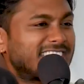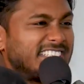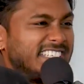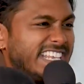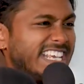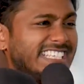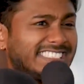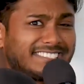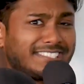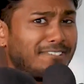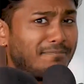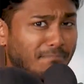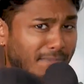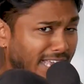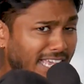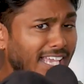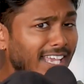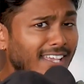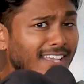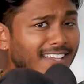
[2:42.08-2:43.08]
his niece than
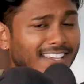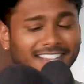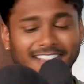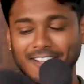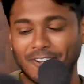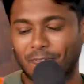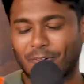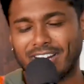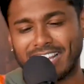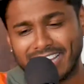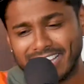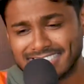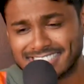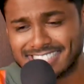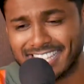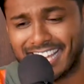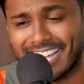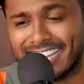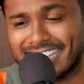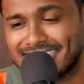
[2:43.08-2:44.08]
me? What is
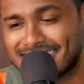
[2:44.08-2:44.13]
this?